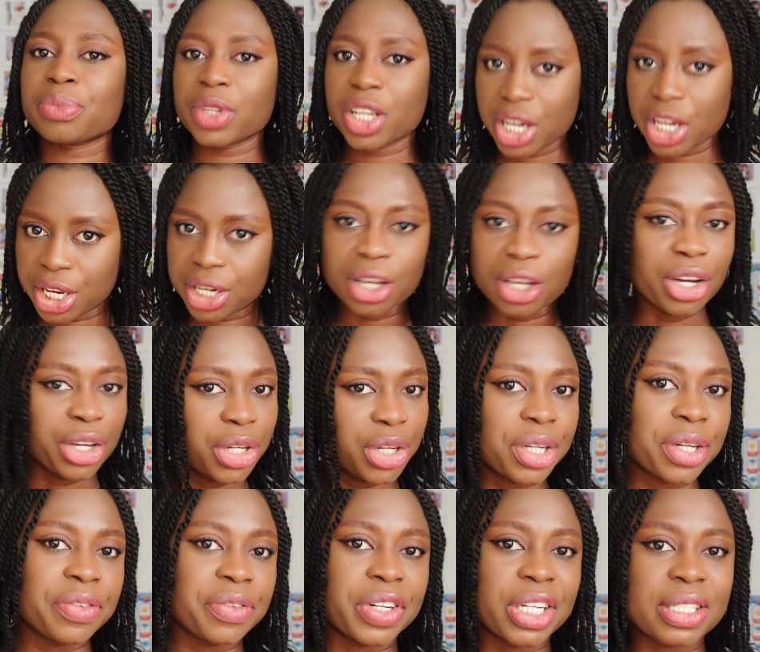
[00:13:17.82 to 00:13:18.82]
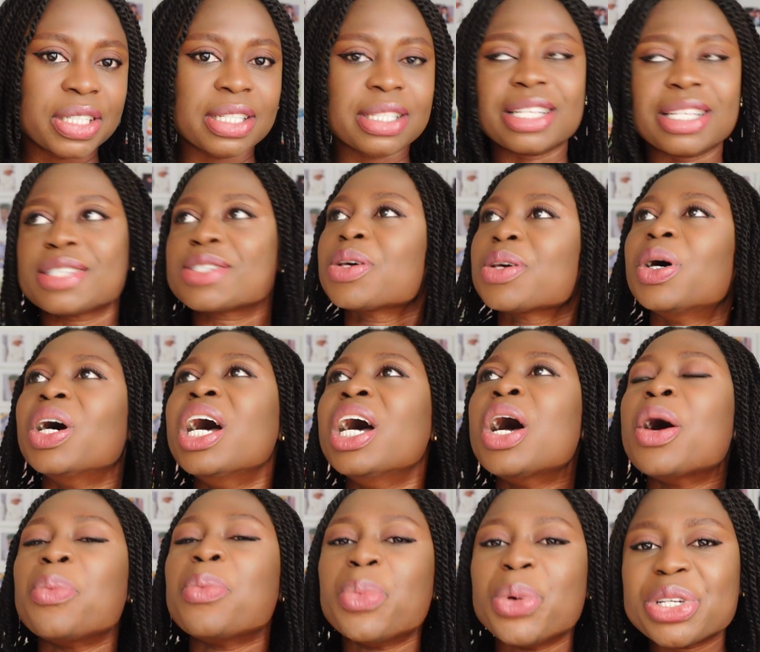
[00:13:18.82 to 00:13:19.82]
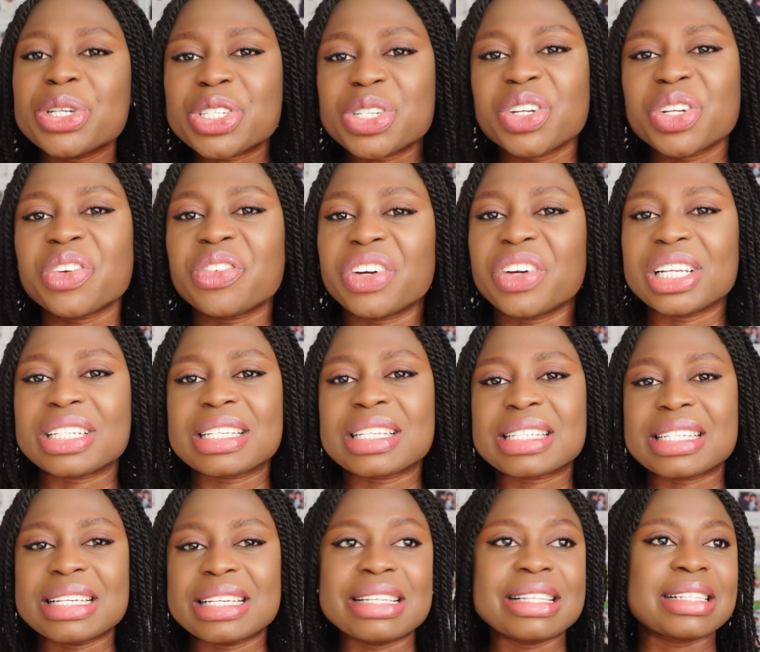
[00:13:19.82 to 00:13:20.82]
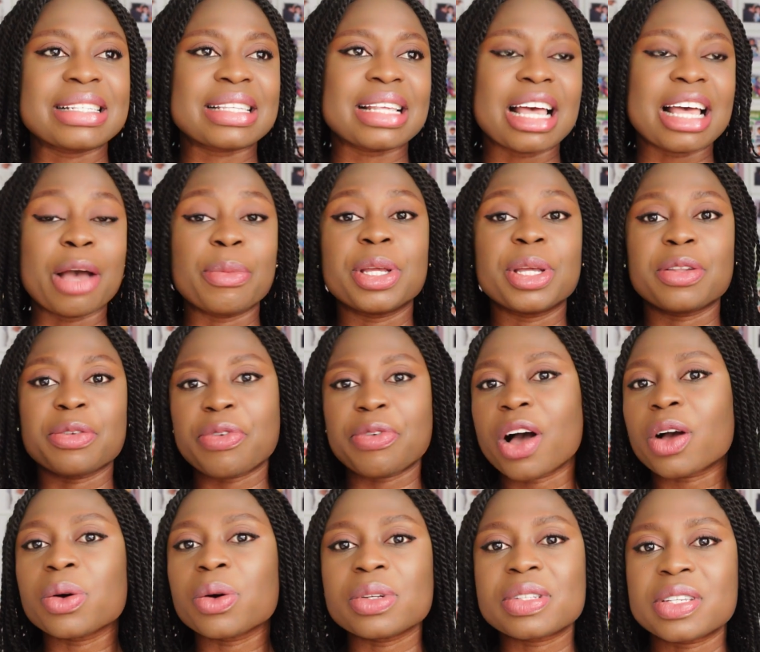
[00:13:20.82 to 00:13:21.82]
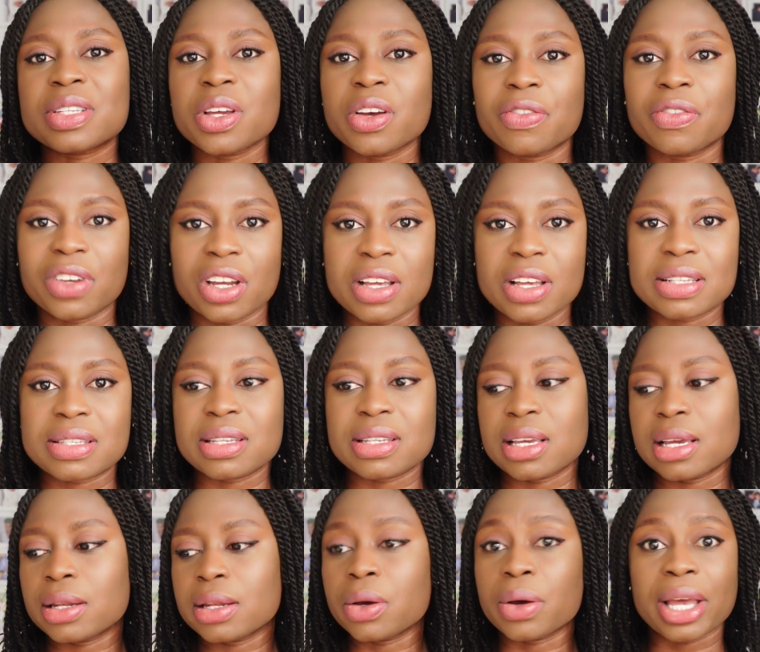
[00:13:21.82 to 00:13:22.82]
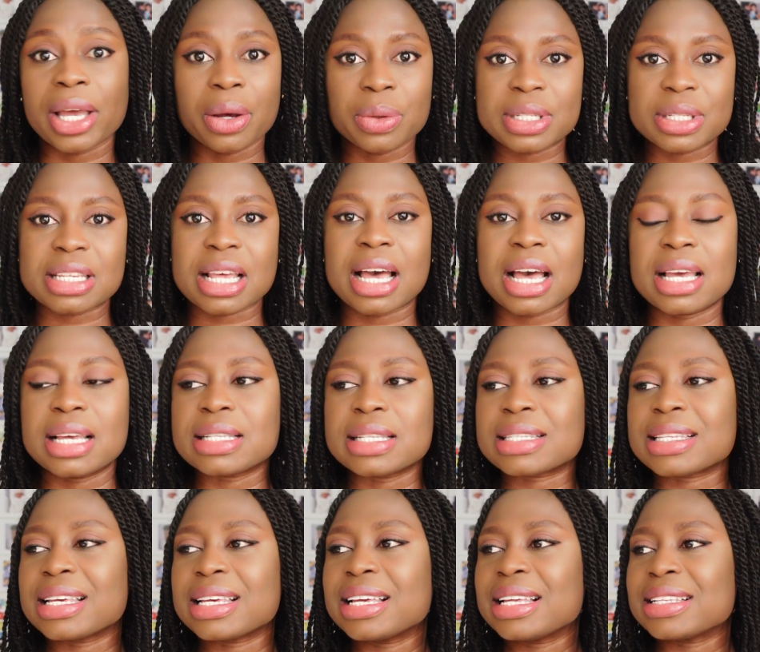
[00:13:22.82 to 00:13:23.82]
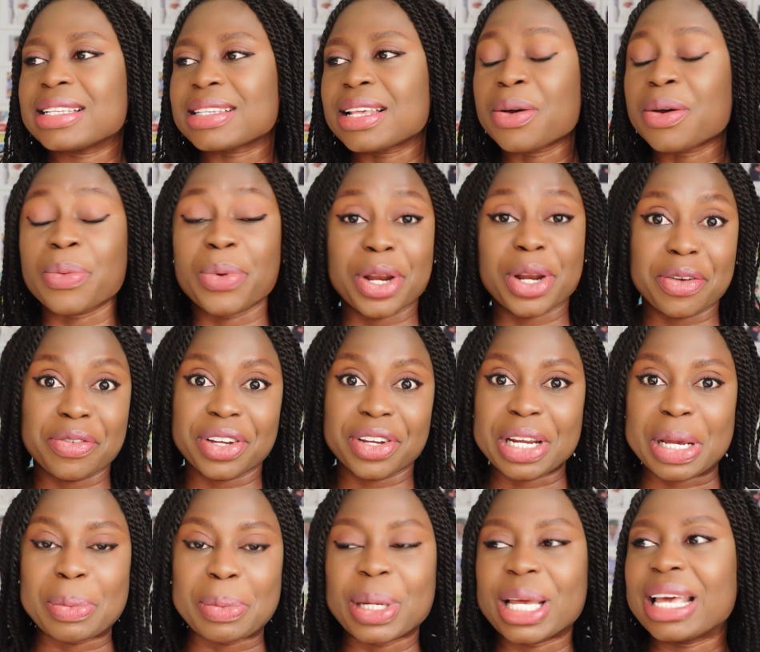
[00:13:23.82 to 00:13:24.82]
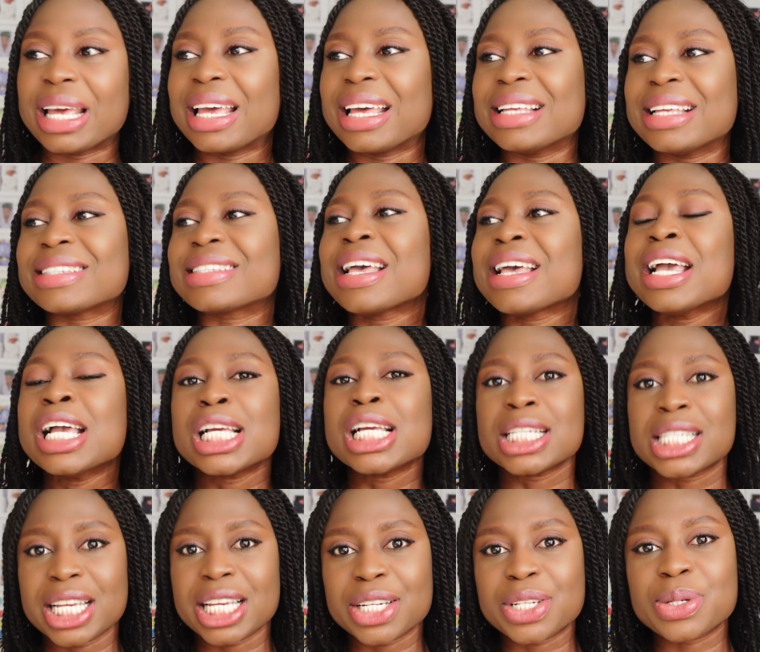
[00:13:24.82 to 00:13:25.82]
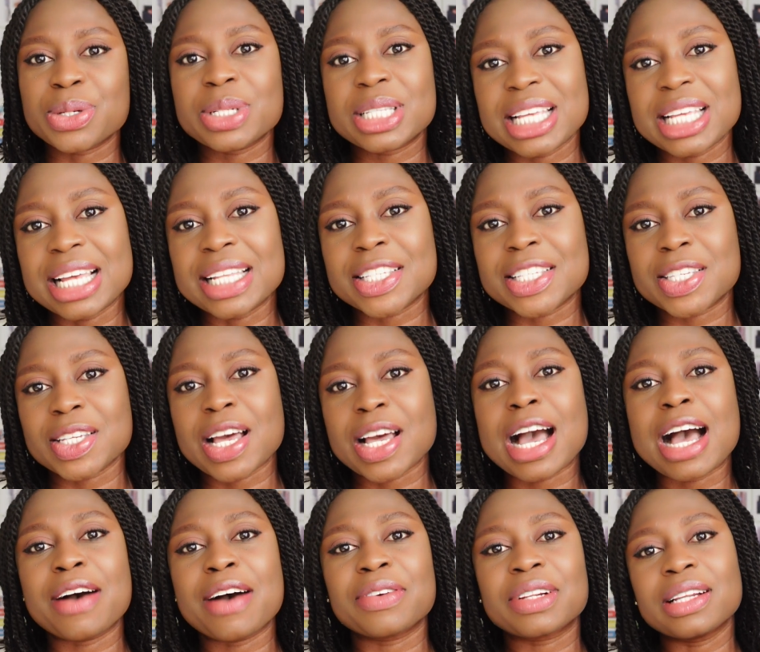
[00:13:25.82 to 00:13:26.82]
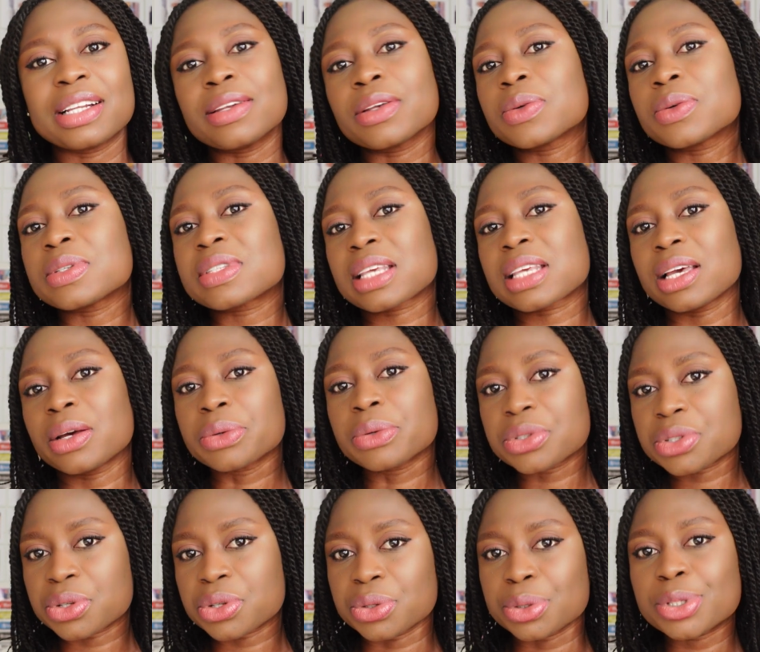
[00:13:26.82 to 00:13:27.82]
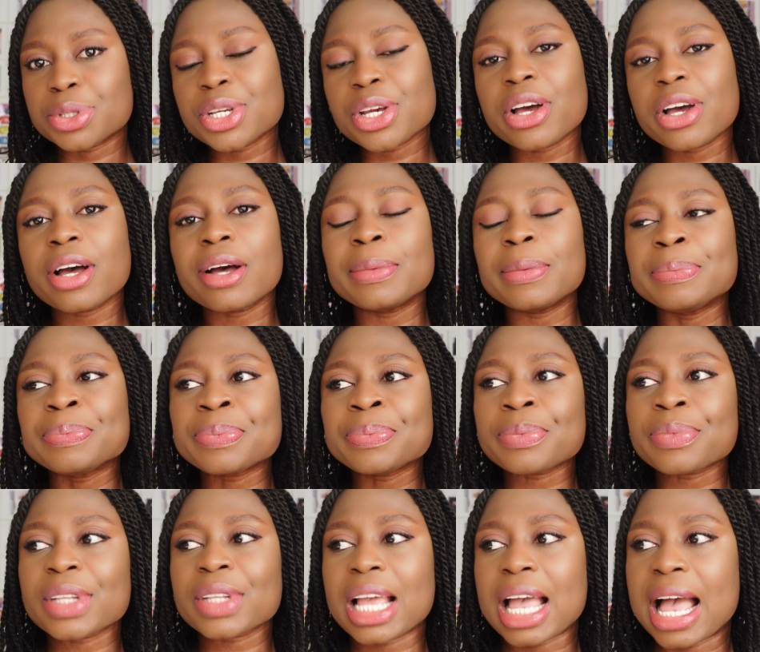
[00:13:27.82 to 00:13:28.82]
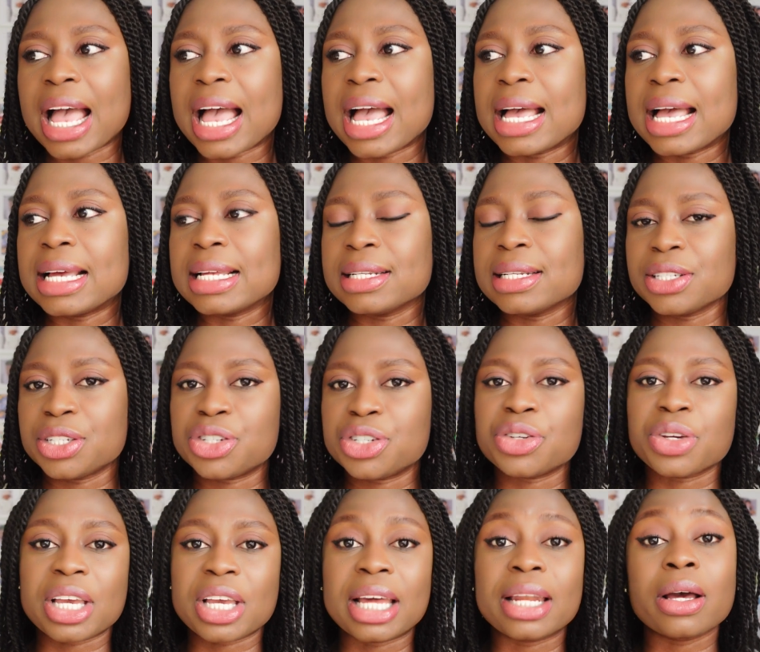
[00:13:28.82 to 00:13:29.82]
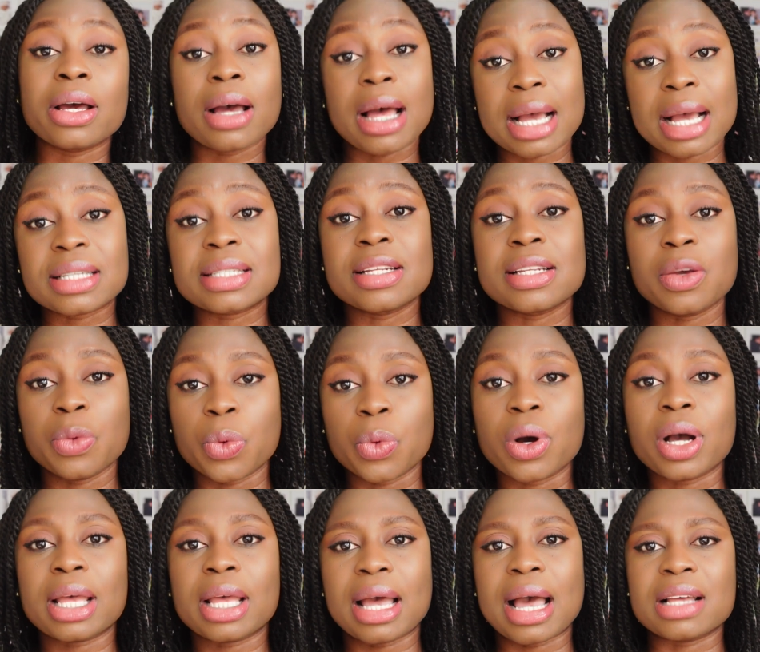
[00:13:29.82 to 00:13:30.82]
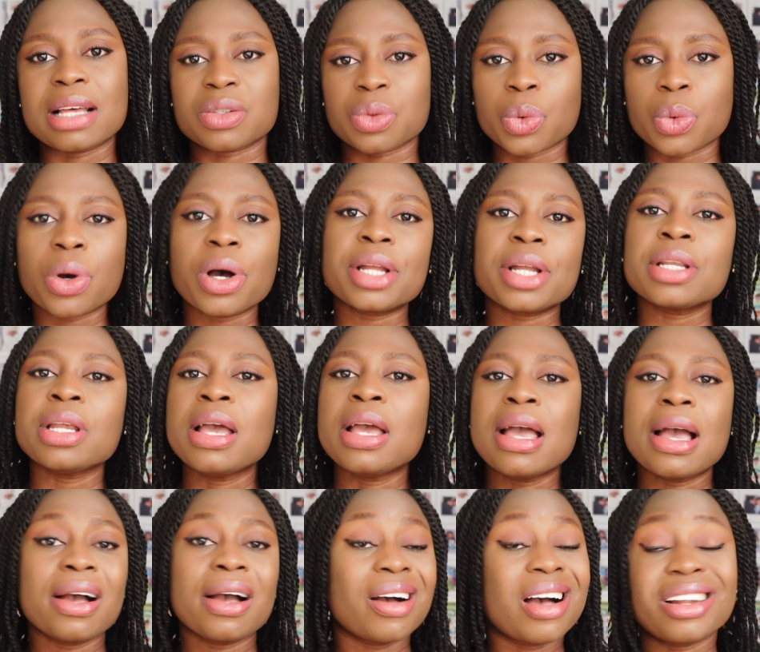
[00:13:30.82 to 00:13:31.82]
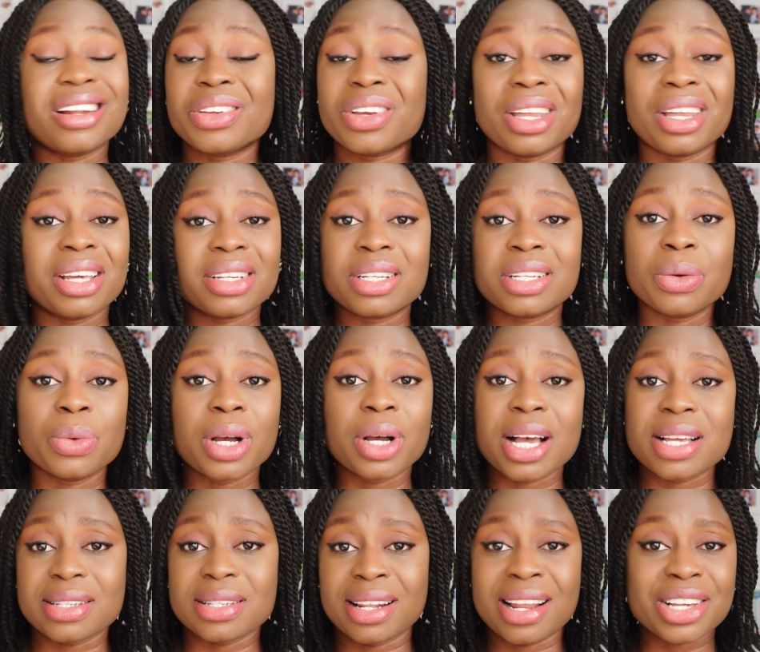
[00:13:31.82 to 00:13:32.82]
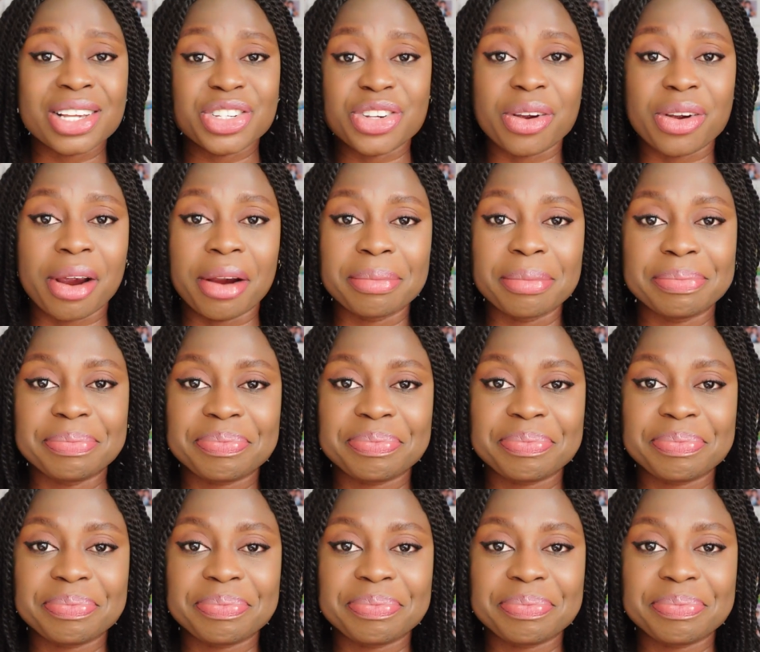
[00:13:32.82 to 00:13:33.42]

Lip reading: in a university. So most universities, the faculty of nursing or health sciences, whatever their name is, they do tend to have clinical skills tutor, and you can actually work as one, and you can actually work as a lecturer.